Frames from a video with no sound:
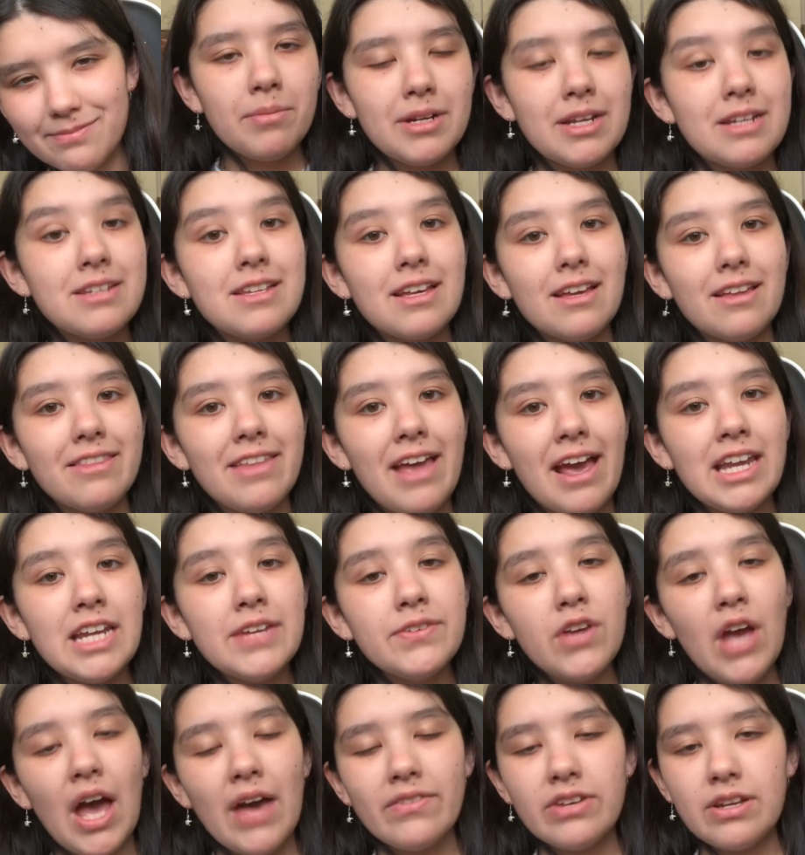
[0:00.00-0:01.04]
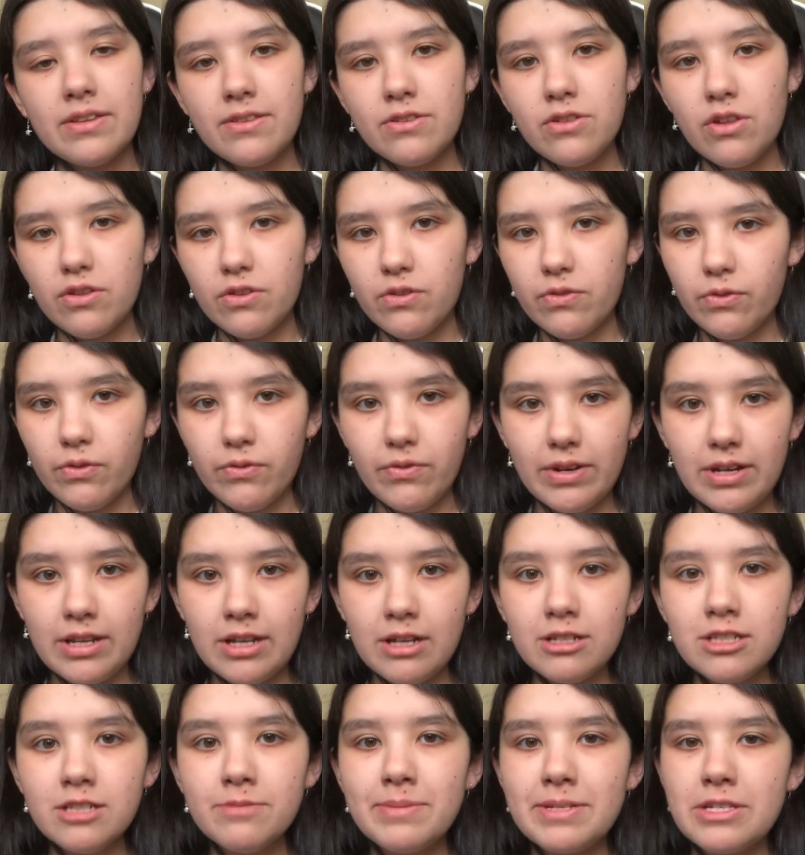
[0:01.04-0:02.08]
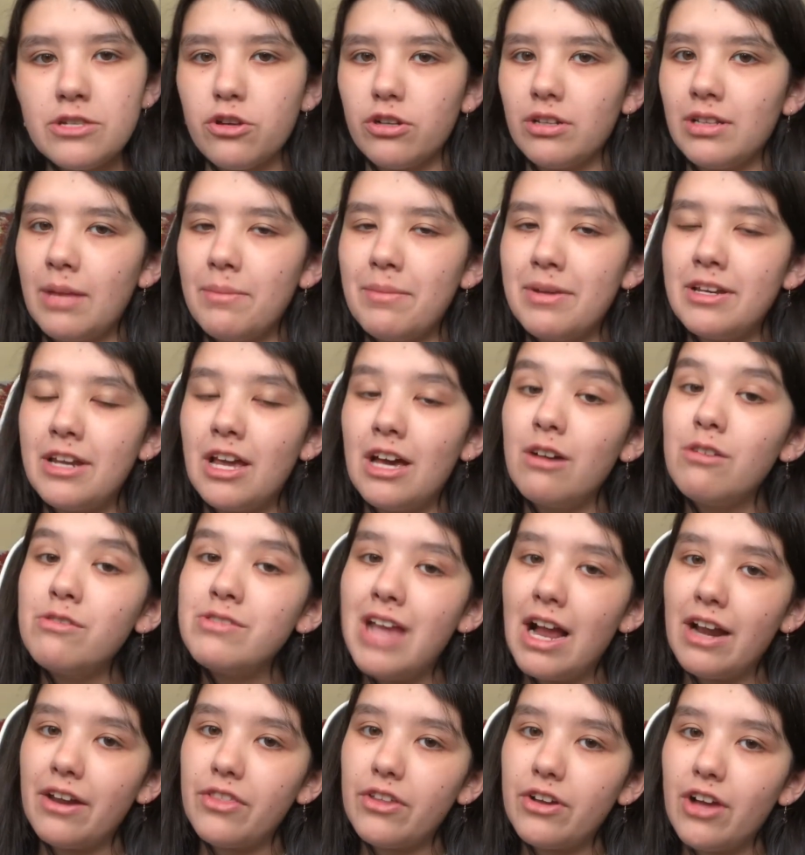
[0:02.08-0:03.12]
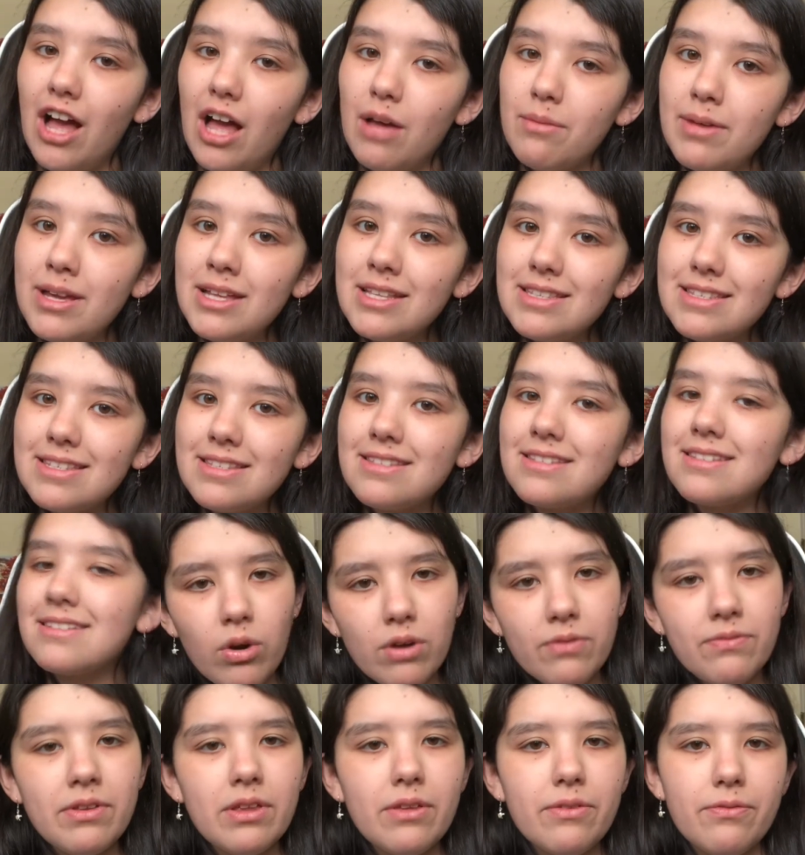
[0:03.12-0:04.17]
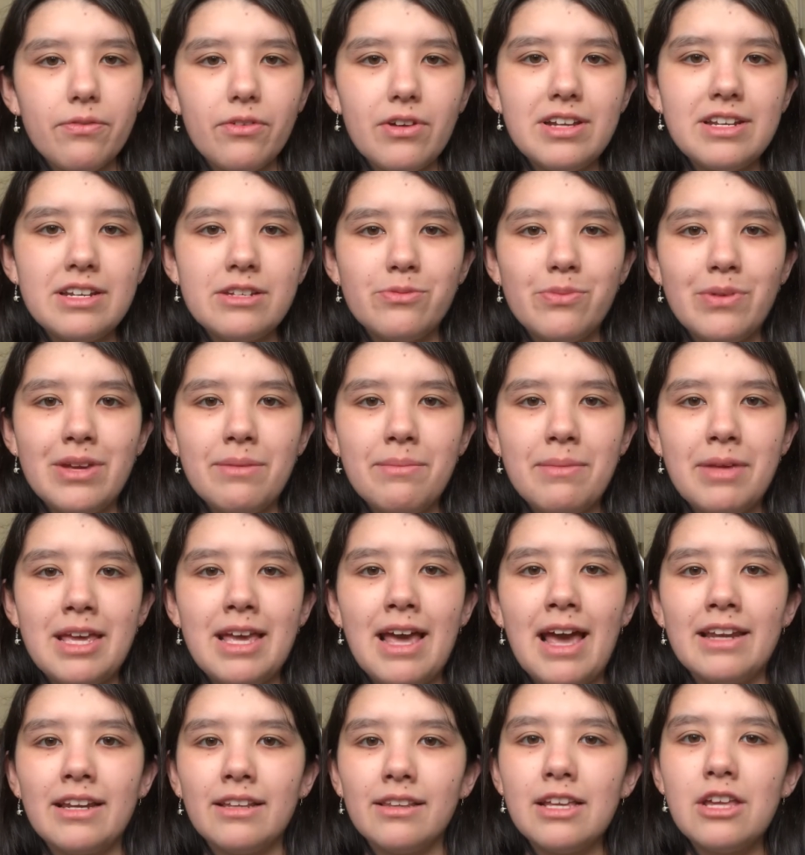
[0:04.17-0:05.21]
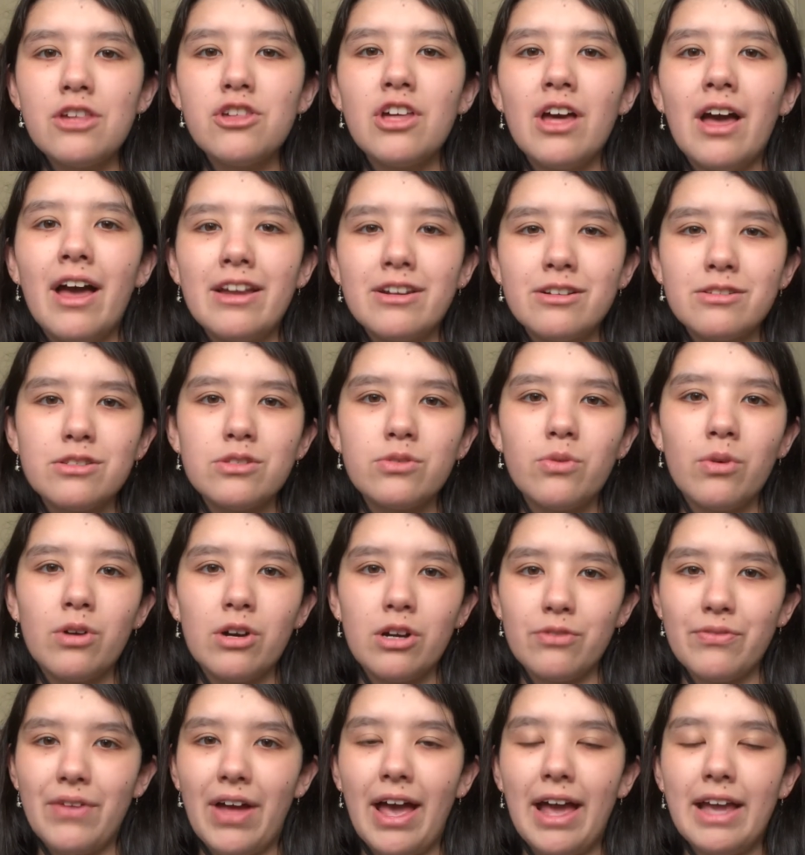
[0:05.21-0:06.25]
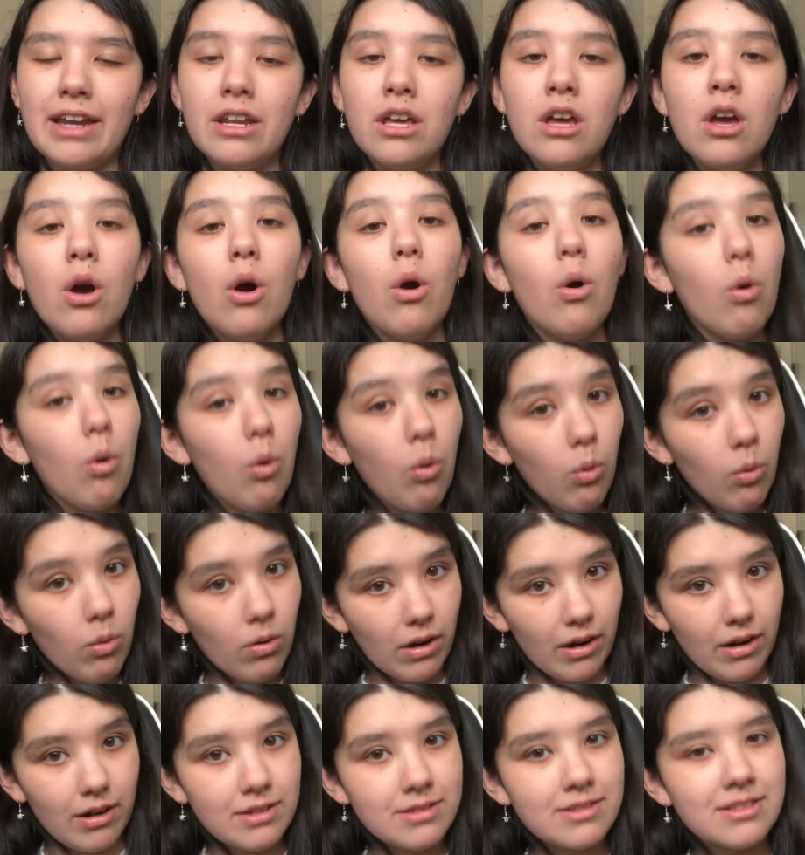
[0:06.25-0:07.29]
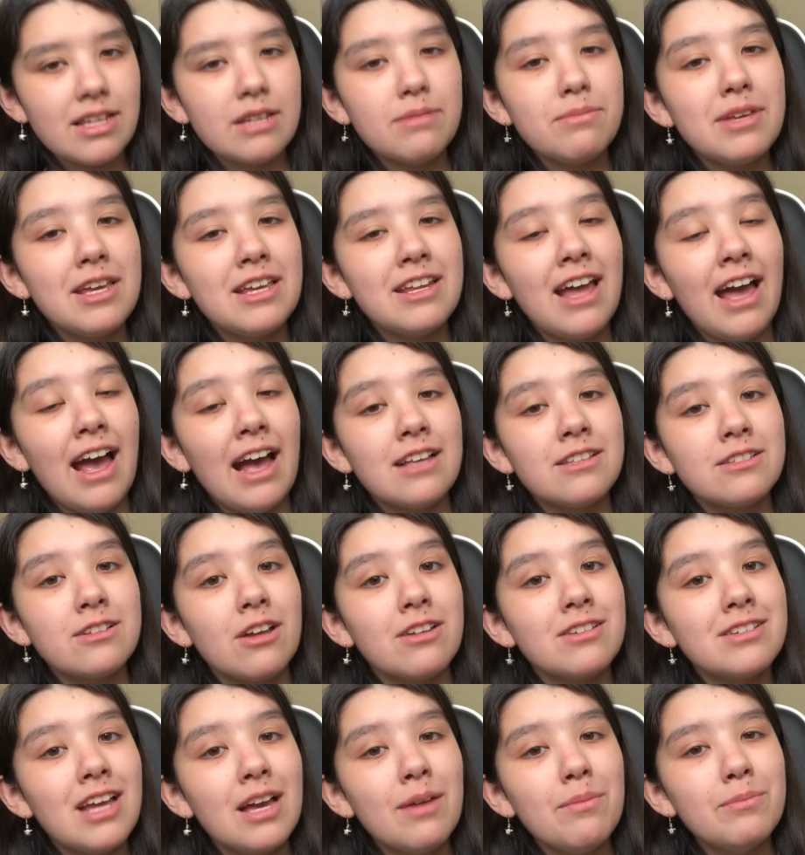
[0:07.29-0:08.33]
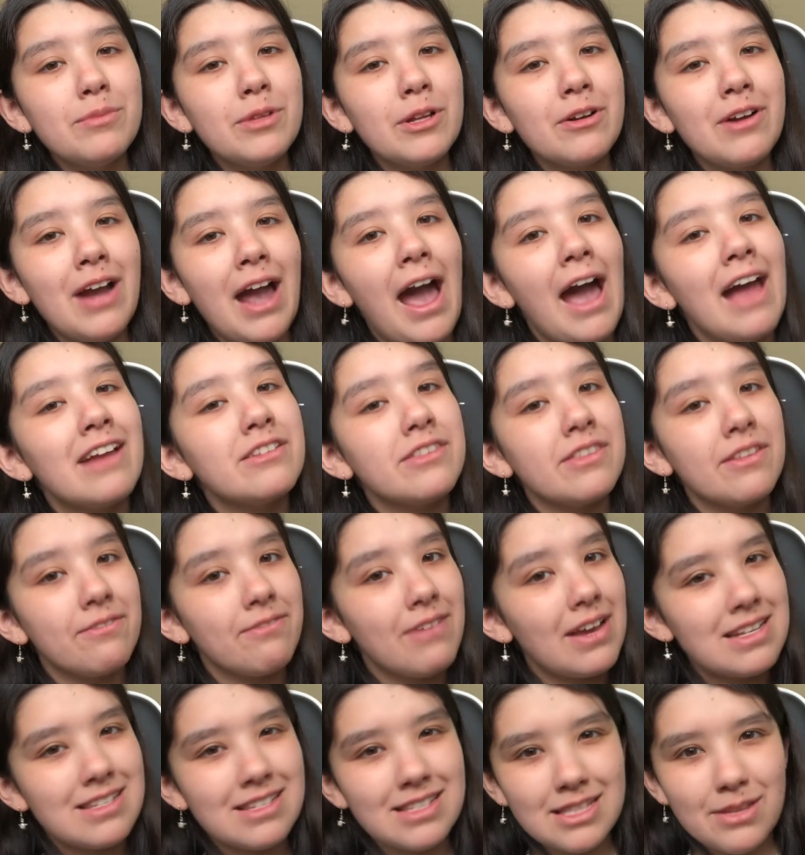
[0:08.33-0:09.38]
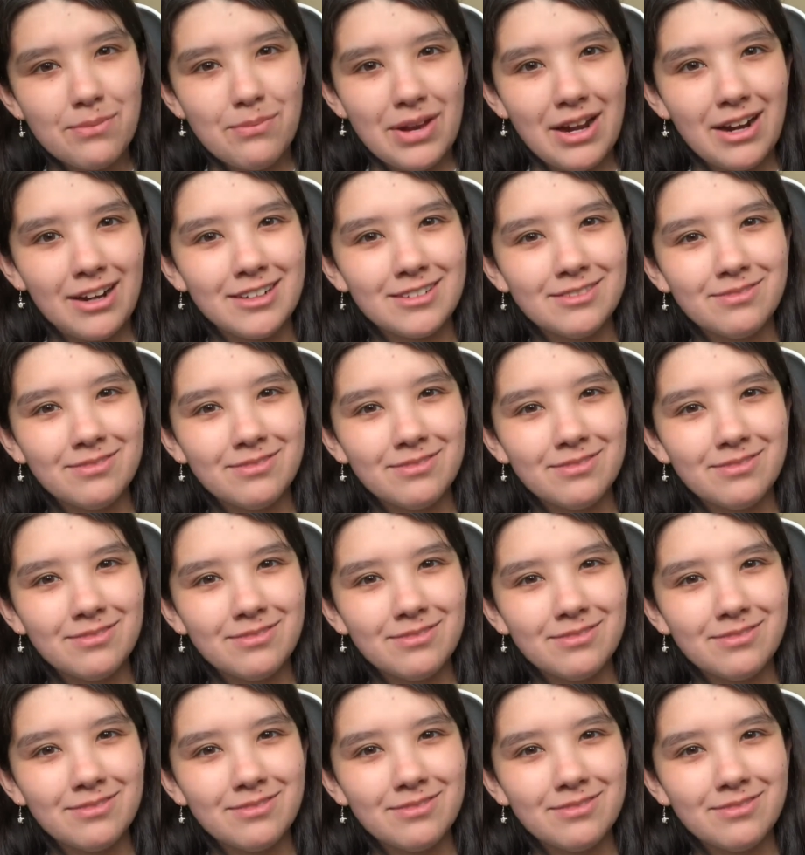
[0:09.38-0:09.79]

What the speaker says: But until then, if you have any suggestions for videos, be sure to let me know down in the comments, or feel free to tweet me at Alicia_Irvine, or send me an ask on Tumblr at The Face in the Mirror.